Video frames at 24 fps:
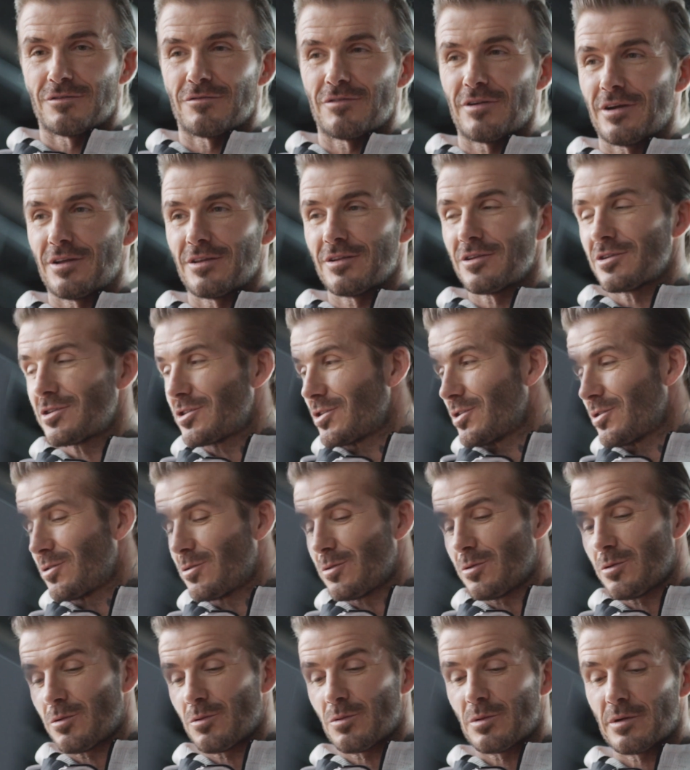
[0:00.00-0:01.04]
around the
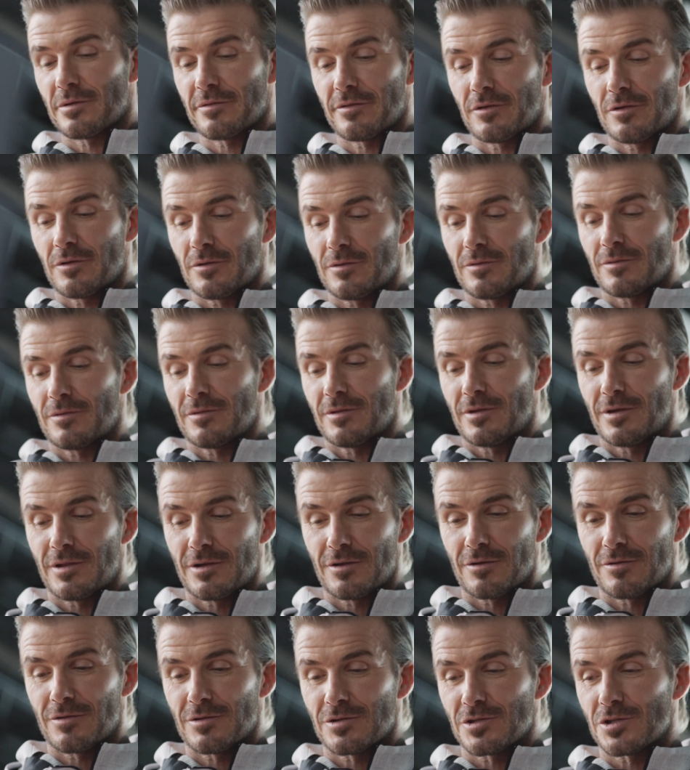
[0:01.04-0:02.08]
shoe, or whether you
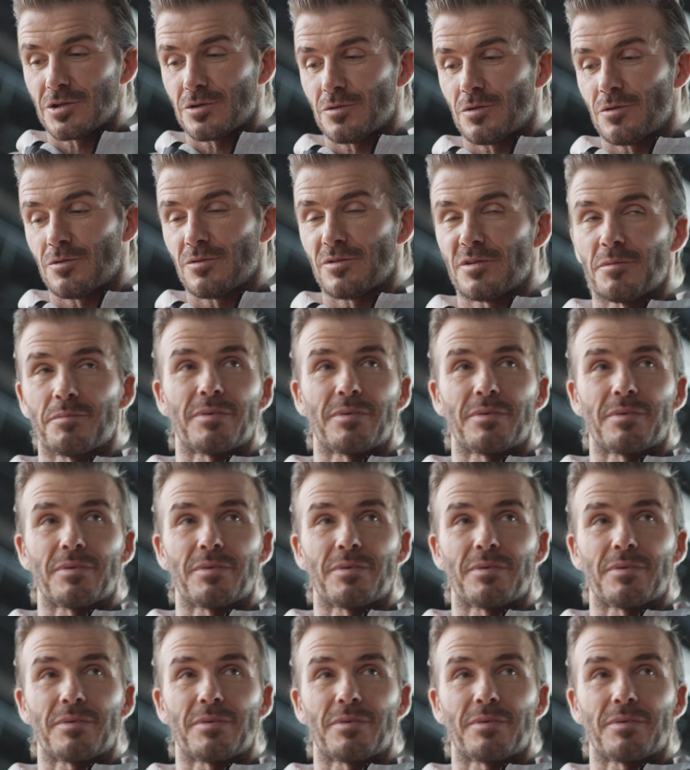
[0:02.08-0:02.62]
know, the shoe on the